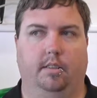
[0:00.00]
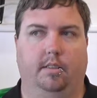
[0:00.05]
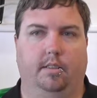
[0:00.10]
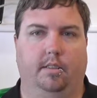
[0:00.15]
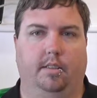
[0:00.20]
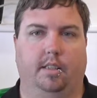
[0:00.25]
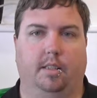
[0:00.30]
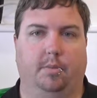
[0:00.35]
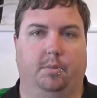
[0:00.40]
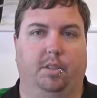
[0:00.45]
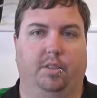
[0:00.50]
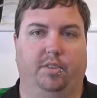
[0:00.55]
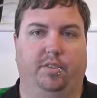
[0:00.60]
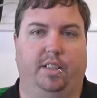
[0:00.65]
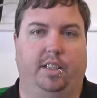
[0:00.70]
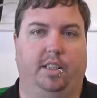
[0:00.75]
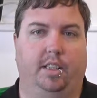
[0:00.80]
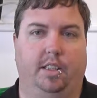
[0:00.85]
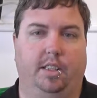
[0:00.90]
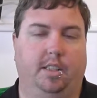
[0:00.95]
The small
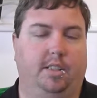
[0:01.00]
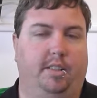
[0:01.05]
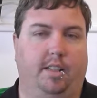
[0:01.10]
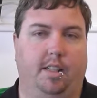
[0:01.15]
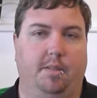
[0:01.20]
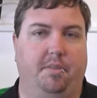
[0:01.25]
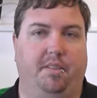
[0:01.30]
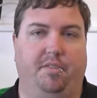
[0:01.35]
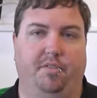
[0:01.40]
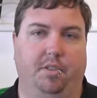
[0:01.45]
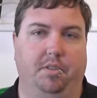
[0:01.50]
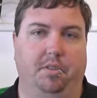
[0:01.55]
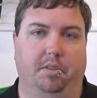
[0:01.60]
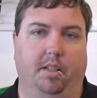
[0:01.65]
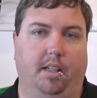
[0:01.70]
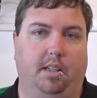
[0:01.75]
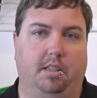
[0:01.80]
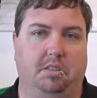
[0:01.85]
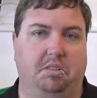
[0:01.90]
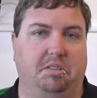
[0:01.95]
fish are just going to be food.
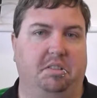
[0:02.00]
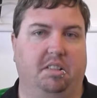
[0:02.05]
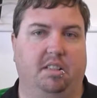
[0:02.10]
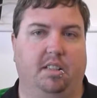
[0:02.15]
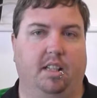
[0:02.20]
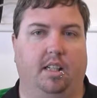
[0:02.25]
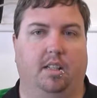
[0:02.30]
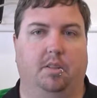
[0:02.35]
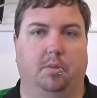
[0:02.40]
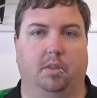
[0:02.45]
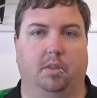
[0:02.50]
That's just how it